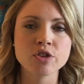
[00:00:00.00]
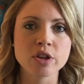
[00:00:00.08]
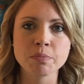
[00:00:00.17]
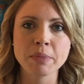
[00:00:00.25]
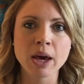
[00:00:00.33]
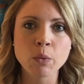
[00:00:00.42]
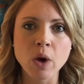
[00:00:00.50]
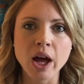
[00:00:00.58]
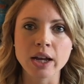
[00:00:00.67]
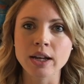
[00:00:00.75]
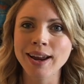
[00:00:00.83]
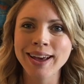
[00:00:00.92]
Just pick
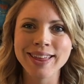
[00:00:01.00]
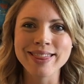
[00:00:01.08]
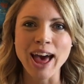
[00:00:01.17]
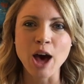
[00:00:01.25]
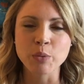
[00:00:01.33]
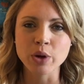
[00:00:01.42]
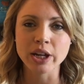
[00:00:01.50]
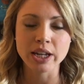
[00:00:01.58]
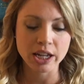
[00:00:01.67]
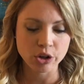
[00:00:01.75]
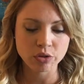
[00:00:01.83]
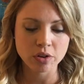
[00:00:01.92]
one that would
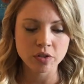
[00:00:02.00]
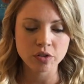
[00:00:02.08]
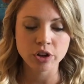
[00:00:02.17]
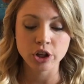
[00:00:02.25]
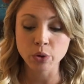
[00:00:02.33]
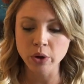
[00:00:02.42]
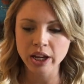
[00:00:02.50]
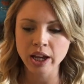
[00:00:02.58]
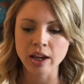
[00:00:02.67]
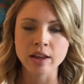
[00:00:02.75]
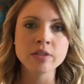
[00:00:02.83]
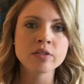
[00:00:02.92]
interest your
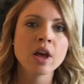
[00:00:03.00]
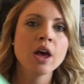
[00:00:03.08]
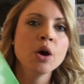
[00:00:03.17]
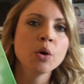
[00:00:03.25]
kids.